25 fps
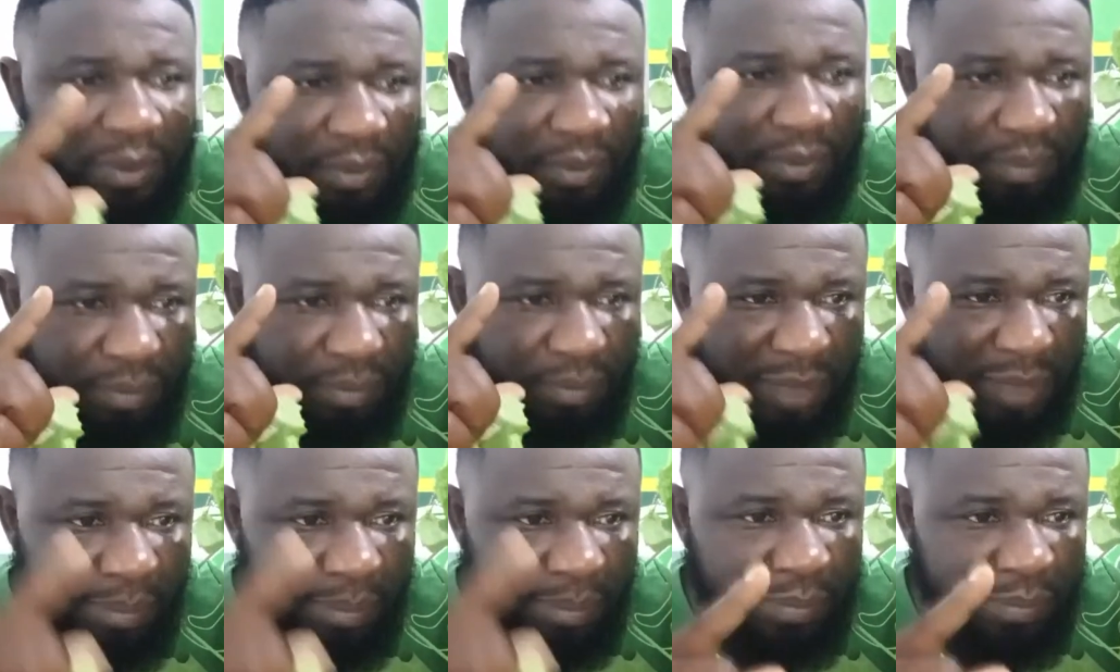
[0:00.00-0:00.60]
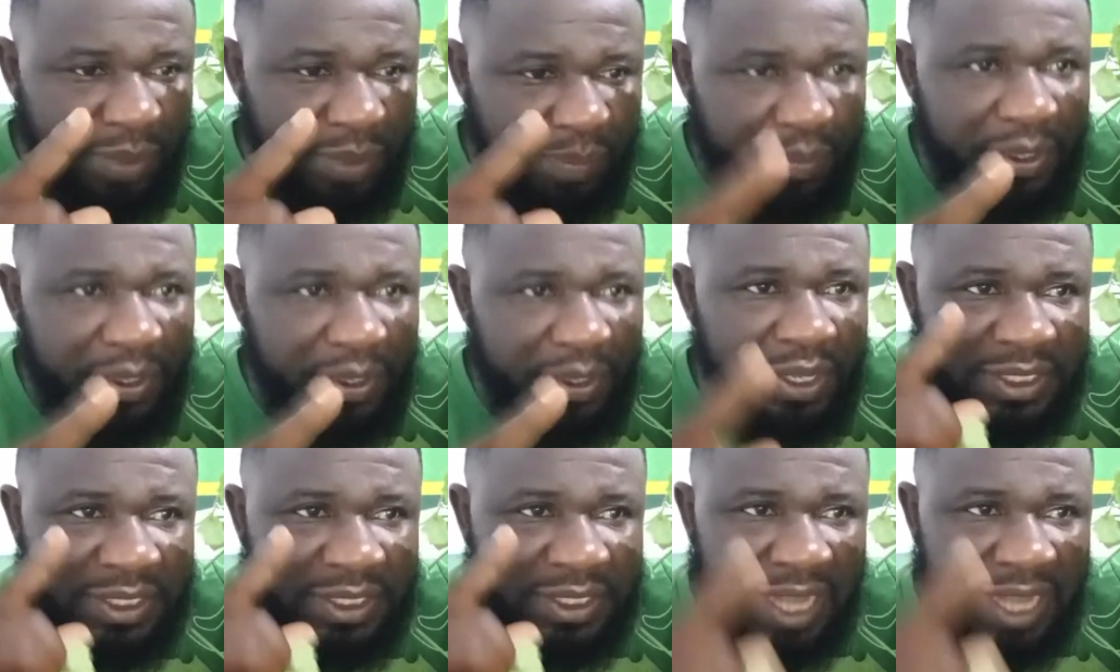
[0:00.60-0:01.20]
your BP
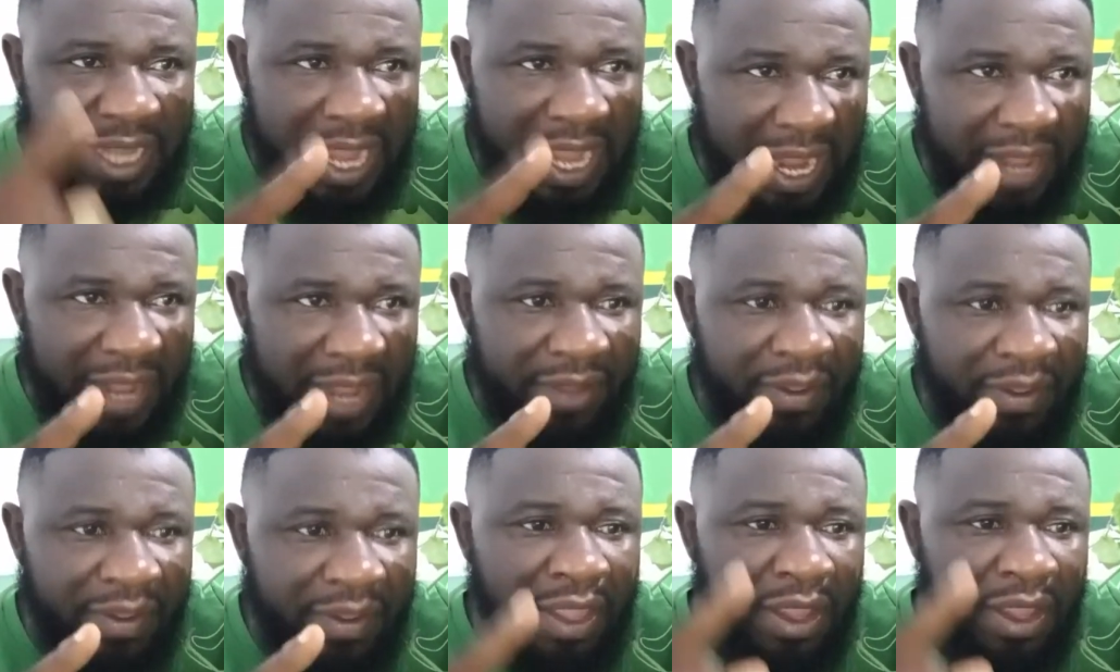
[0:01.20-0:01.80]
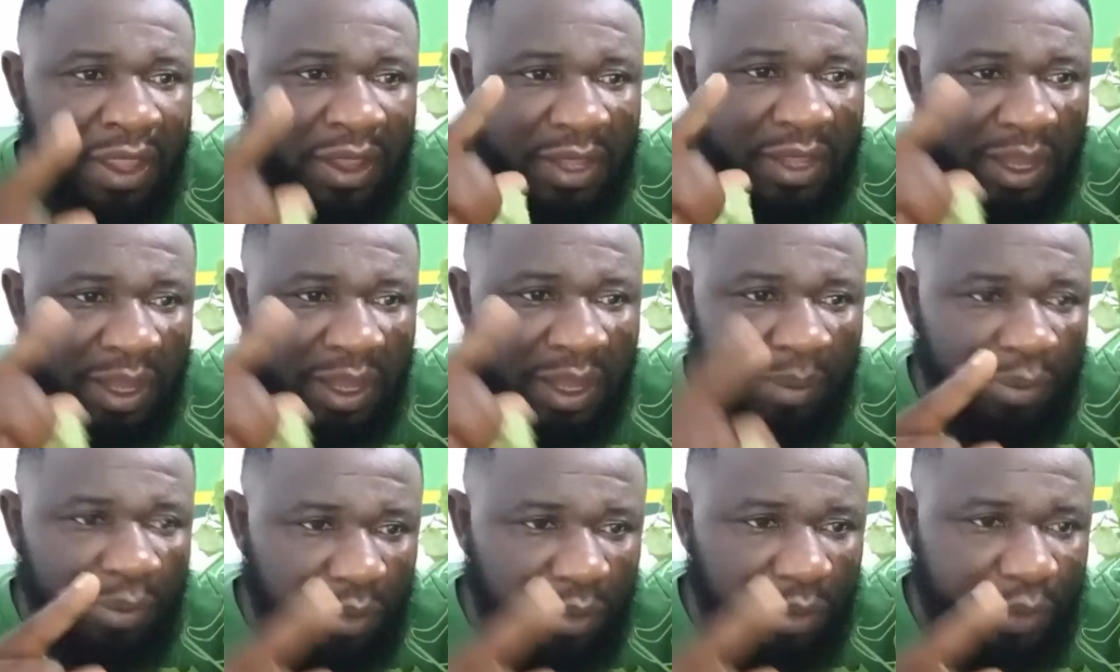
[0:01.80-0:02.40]
is high, your
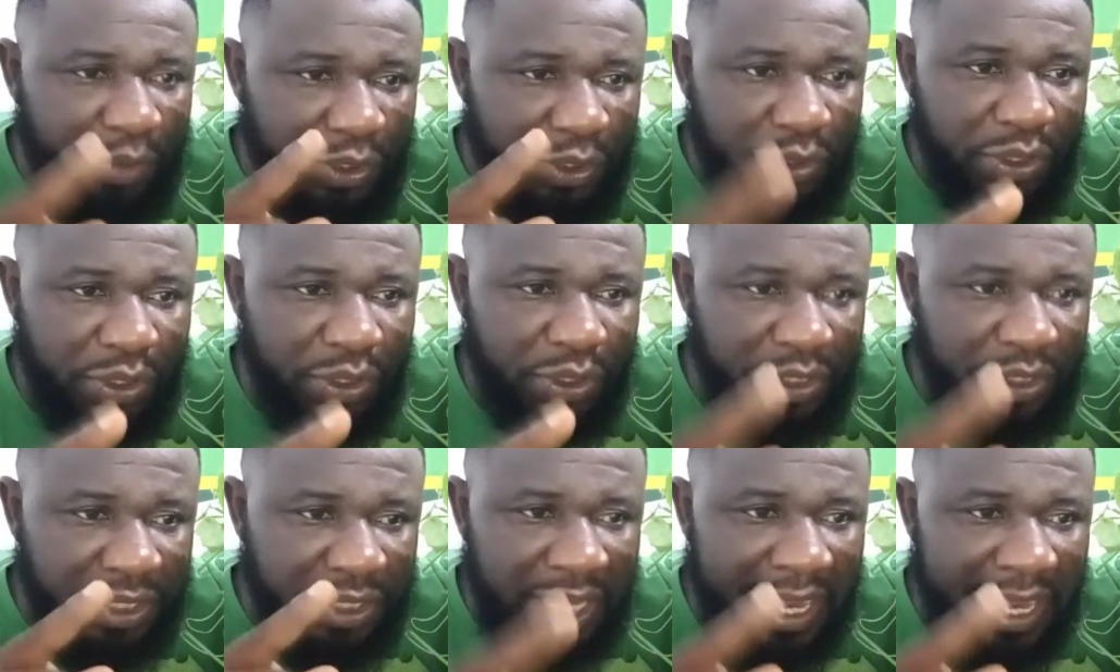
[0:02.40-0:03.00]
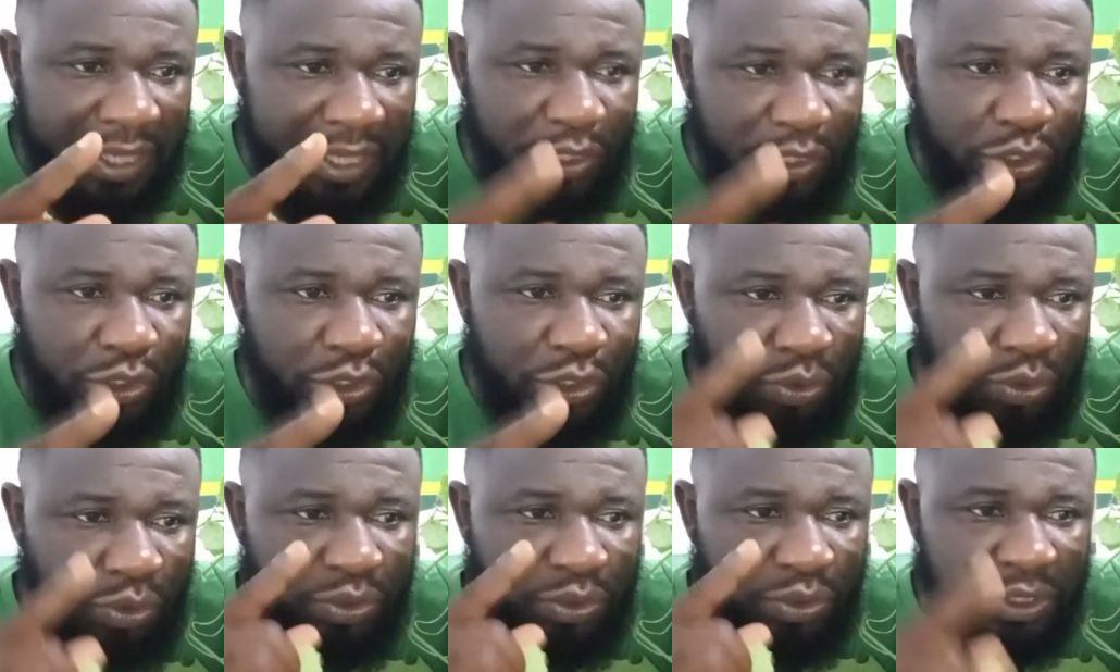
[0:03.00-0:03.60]
blood pressure is high.
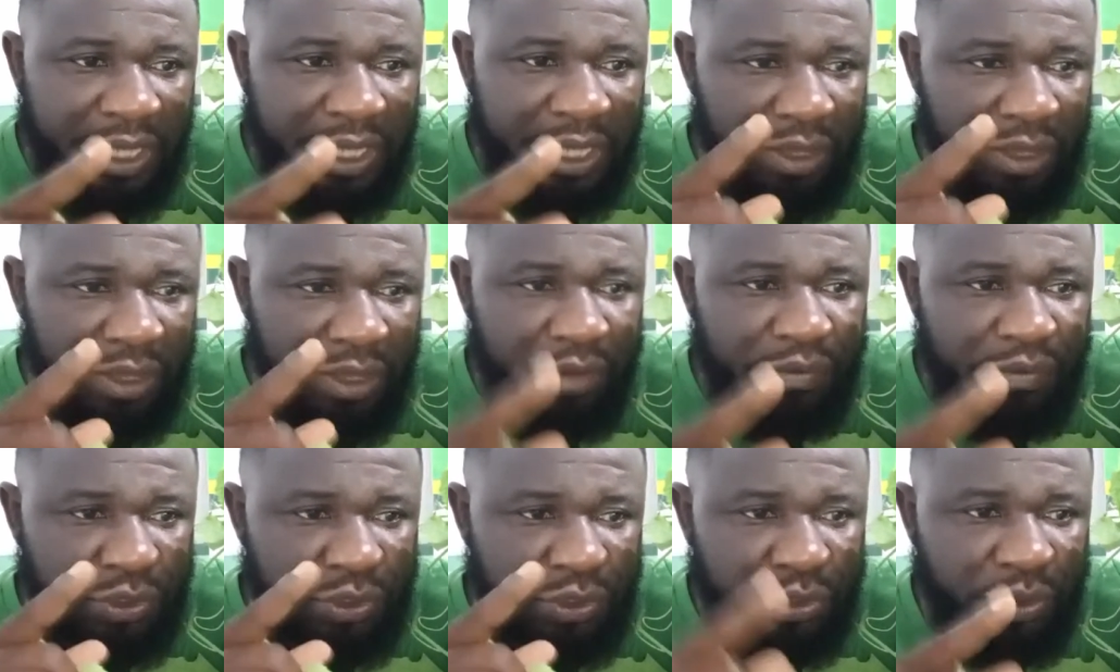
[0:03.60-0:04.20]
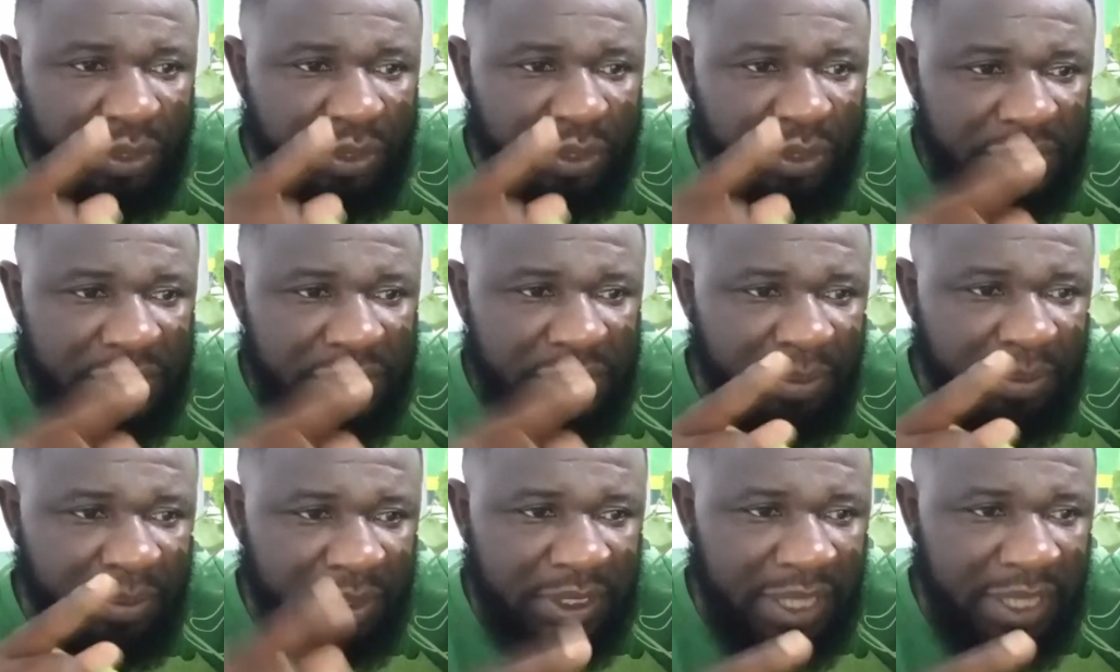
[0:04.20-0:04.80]
Jude, thank you for joining.
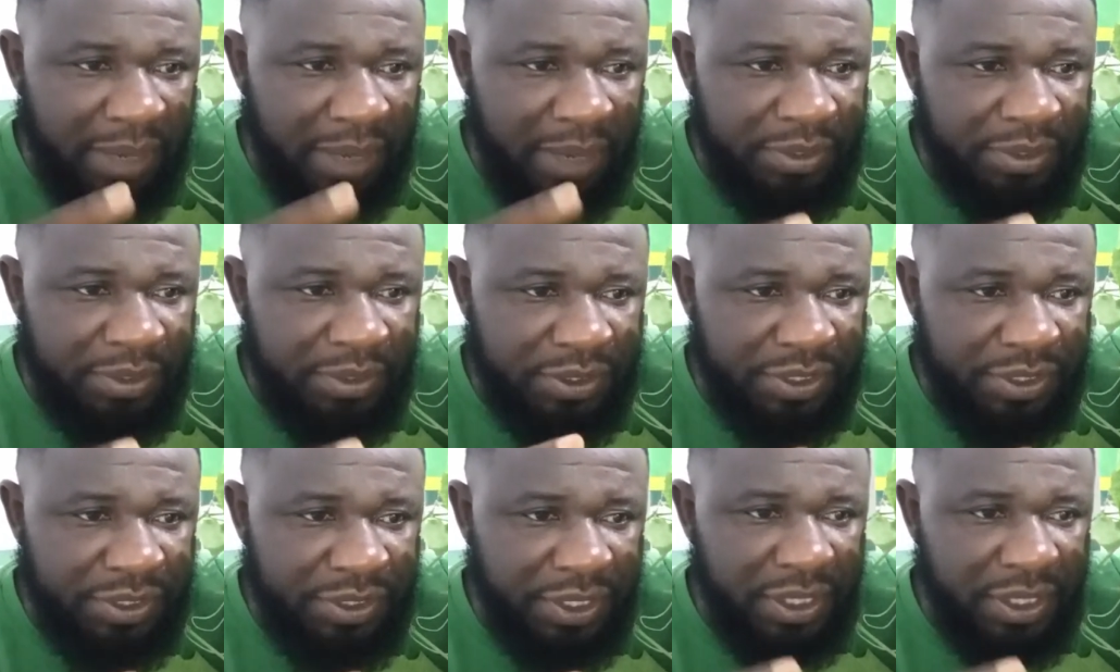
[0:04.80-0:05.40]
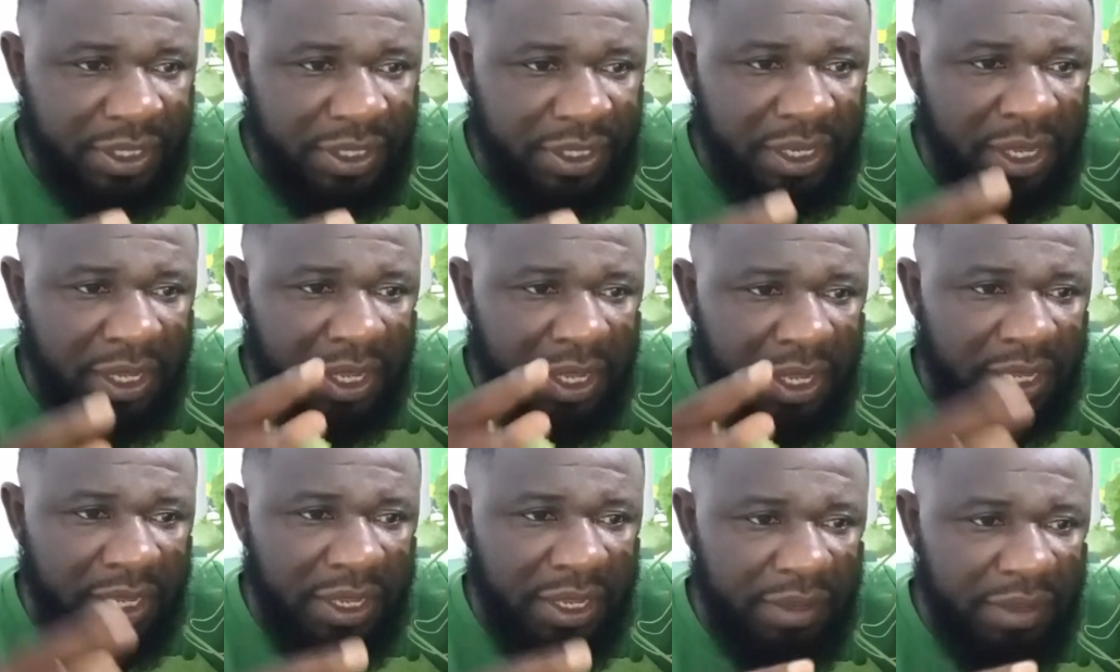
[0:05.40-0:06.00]
Double tap the screen
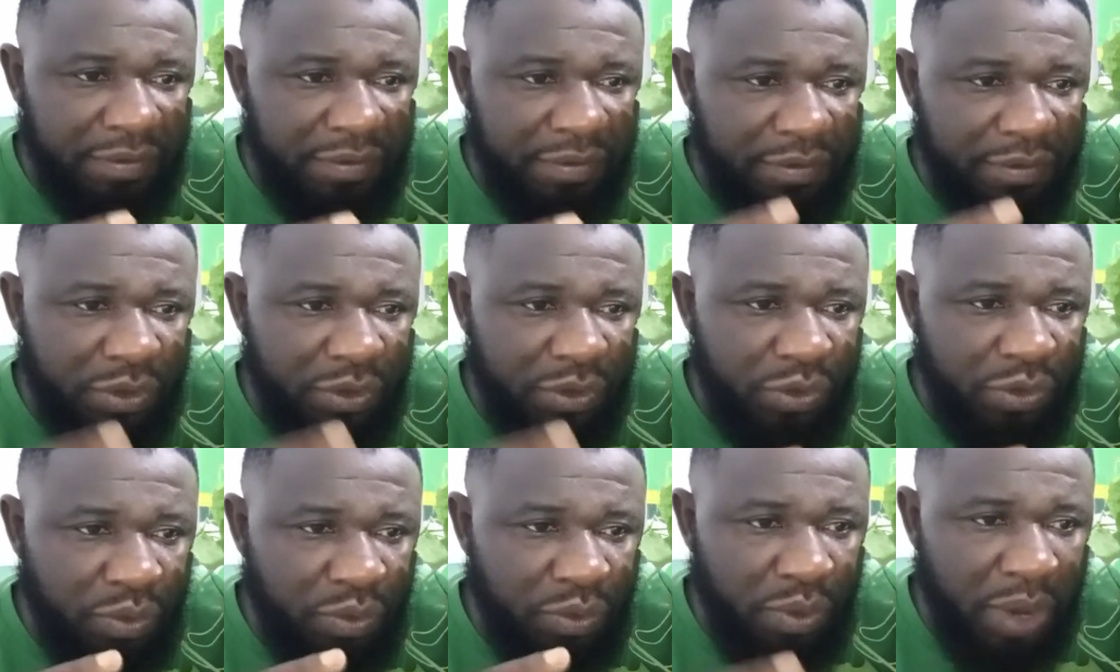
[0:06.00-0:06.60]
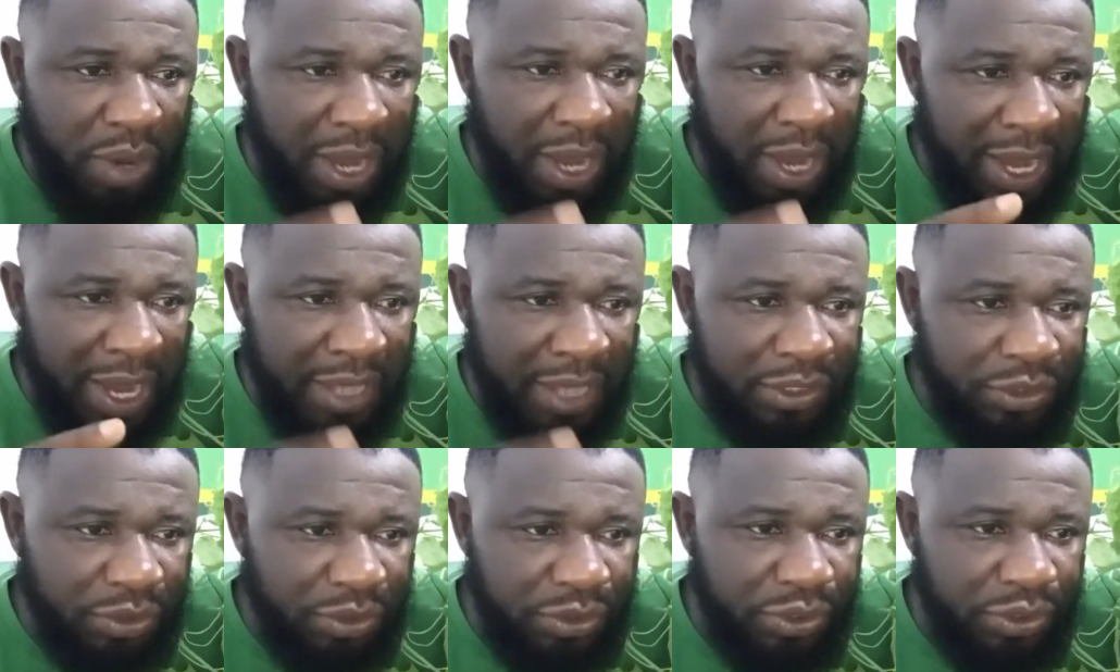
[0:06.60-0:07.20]
if you
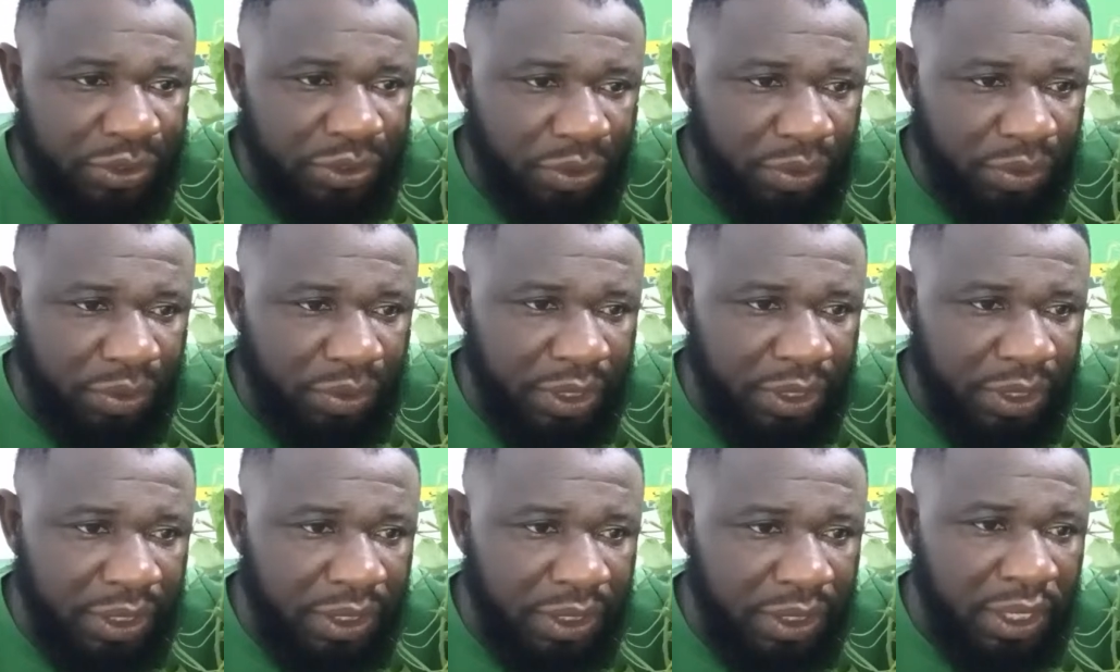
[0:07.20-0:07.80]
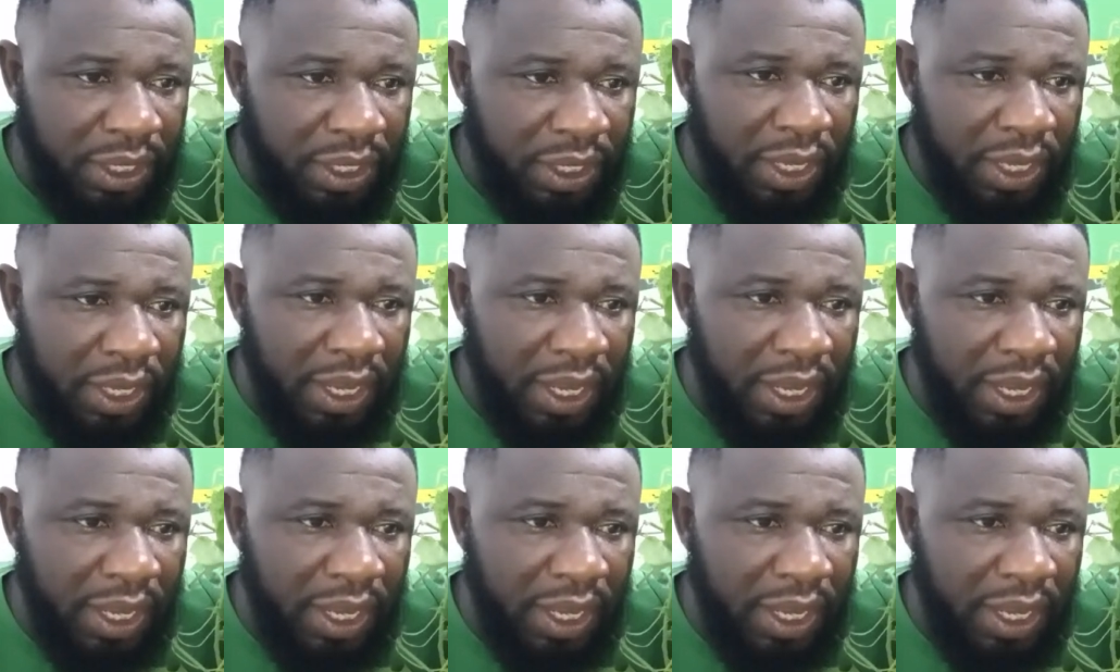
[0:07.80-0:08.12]
are just joining.